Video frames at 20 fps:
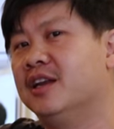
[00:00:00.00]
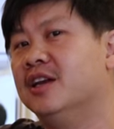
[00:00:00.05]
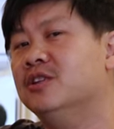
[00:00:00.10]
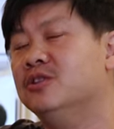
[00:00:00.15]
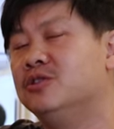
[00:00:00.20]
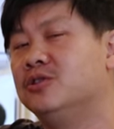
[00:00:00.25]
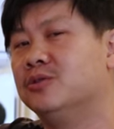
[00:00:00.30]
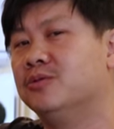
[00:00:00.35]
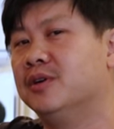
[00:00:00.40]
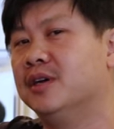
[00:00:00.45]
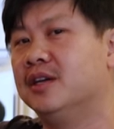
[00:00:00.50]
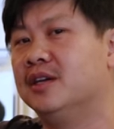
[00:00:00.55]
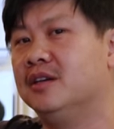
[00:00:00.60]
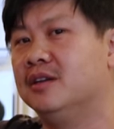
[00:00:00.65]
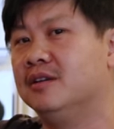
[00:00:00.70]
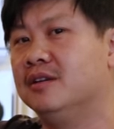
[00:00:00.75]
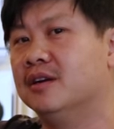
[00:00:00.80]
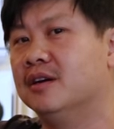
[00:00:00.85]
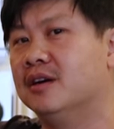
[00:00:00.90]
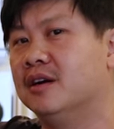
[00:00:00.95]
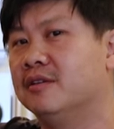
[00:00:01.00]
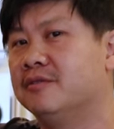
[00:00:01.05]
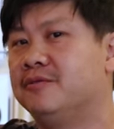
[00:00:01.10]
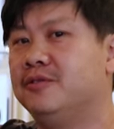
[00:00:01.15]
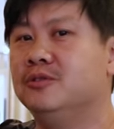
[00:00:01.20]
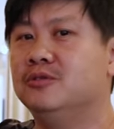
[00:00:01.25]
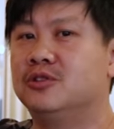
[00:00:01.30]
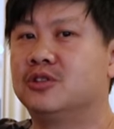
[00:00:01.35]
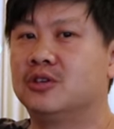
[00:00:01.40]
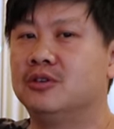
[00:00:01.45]
into it in uh,
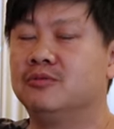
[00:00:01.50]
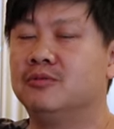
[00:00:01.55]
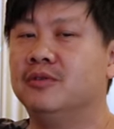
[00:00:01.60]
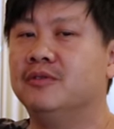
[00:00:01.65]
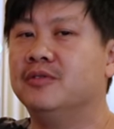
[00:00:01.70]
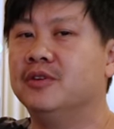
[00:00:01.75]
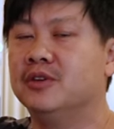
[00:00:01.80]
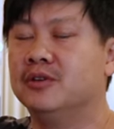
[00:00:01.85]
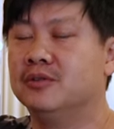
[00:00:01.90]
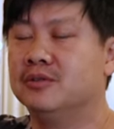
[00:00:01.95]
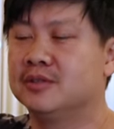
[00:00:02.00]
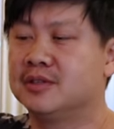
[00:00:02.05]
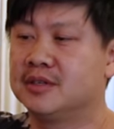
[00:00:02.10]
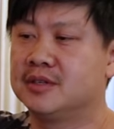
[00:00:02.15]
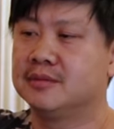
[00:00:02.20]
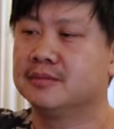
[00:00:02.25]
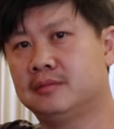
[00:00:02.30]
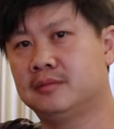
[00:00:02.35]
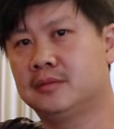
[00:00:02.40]
future reviews.